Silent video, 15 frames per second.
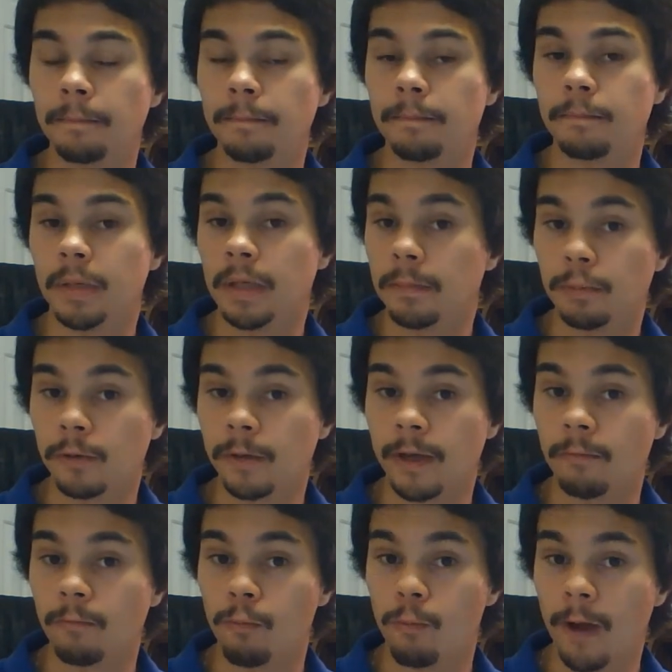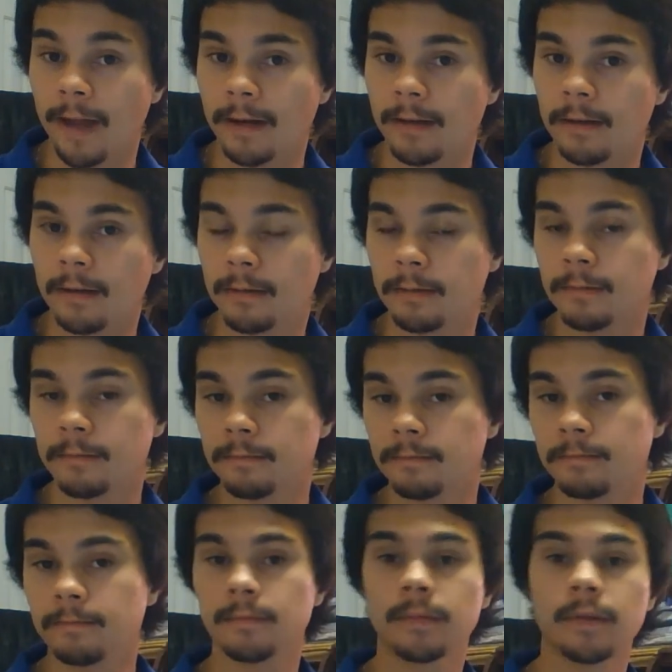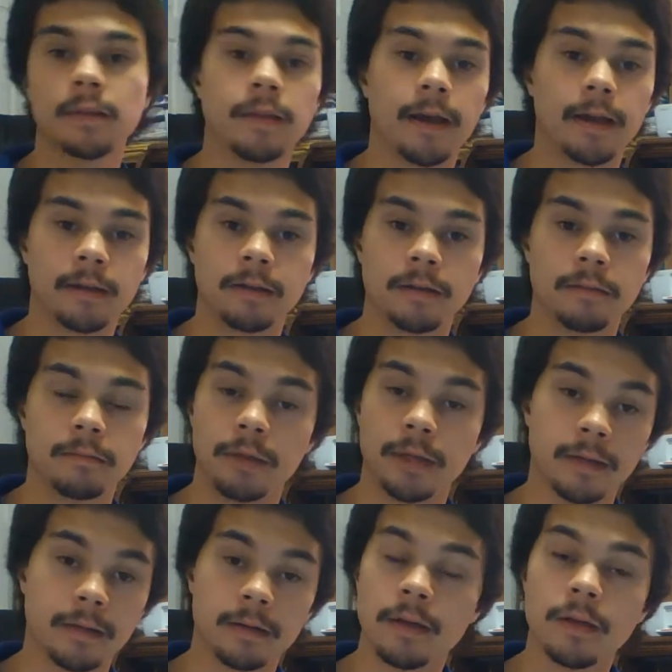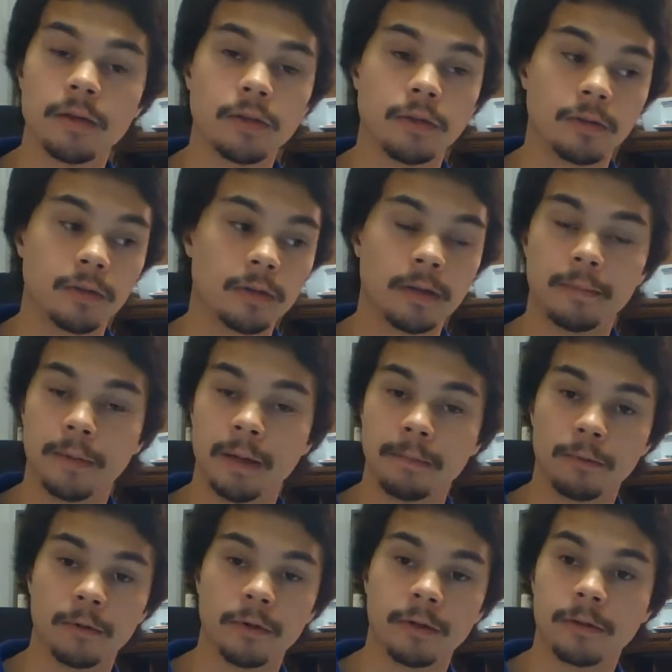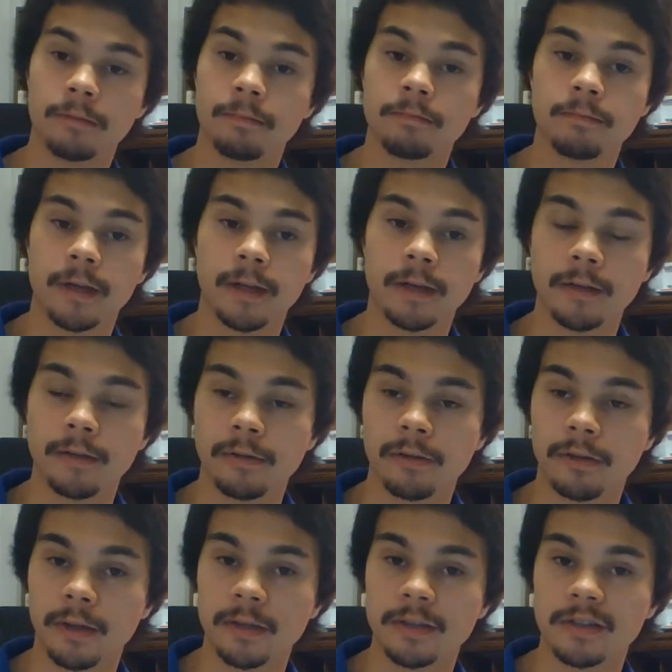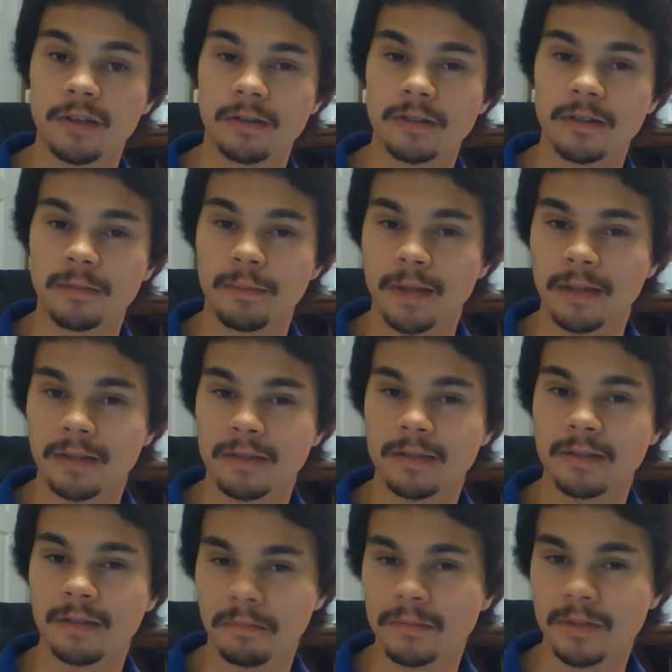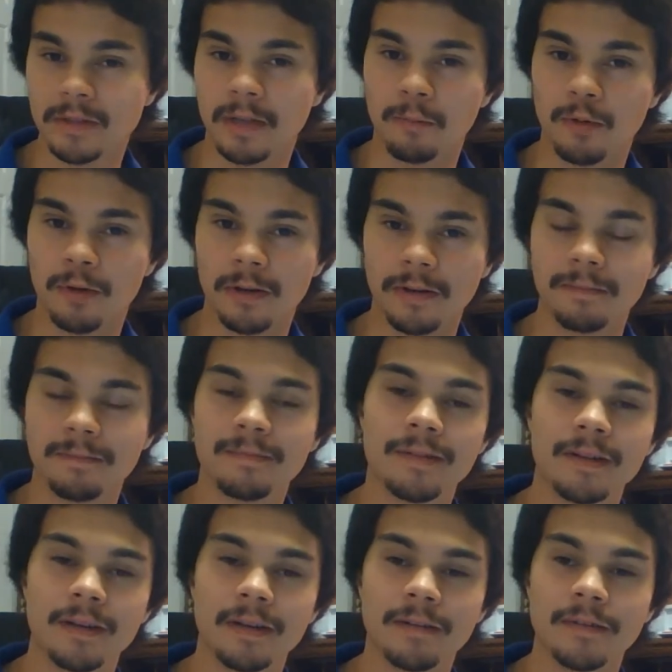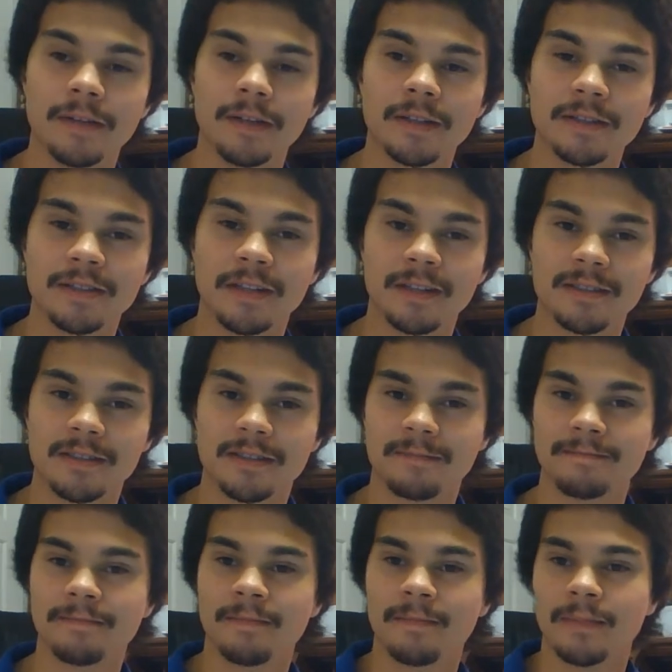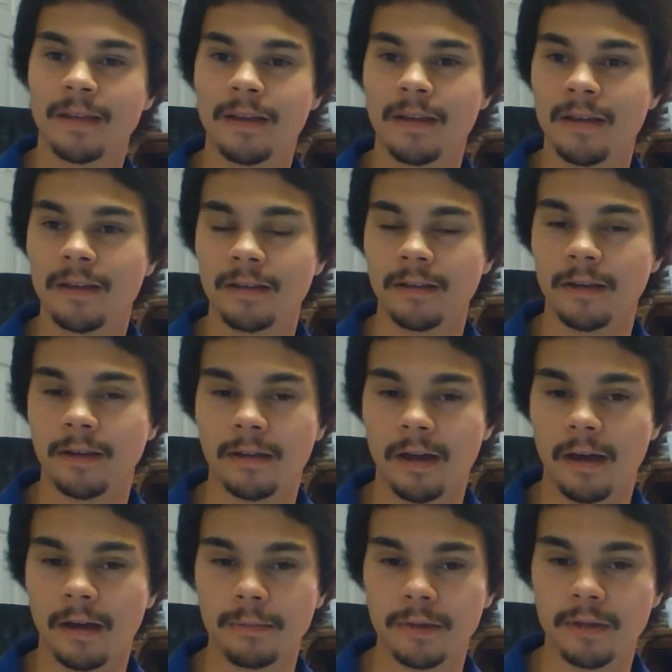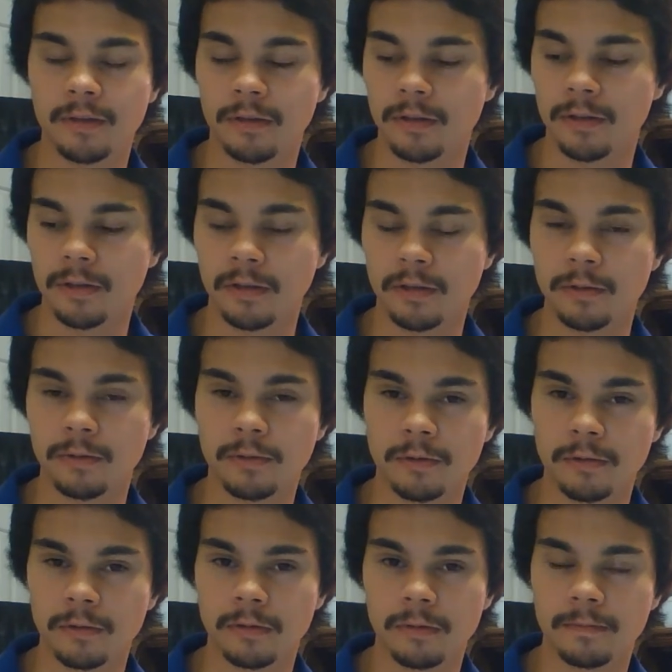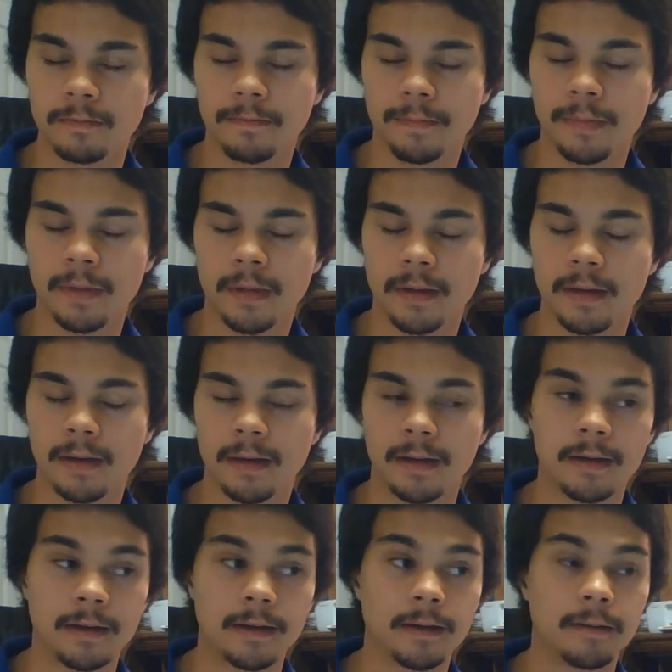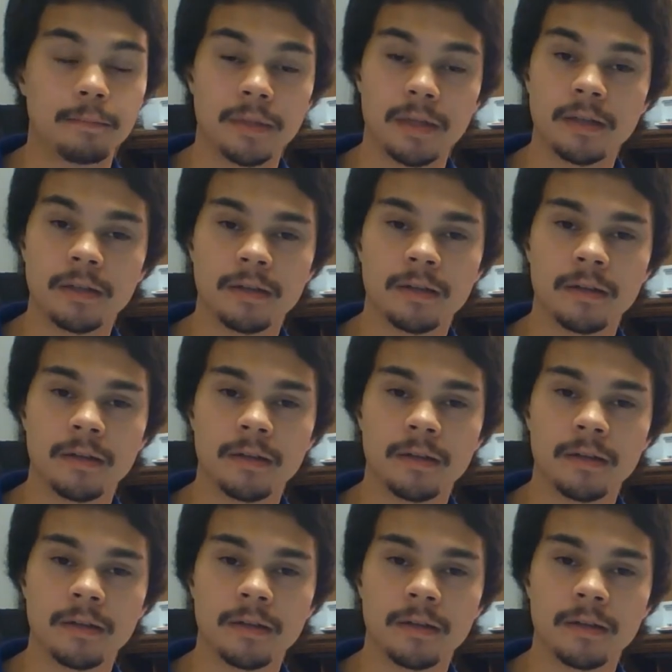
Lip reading: people get wet. That could be it. You could come up with any other thing as long as it makes somewhat of a sense. Okay, I'll be on the Google Meet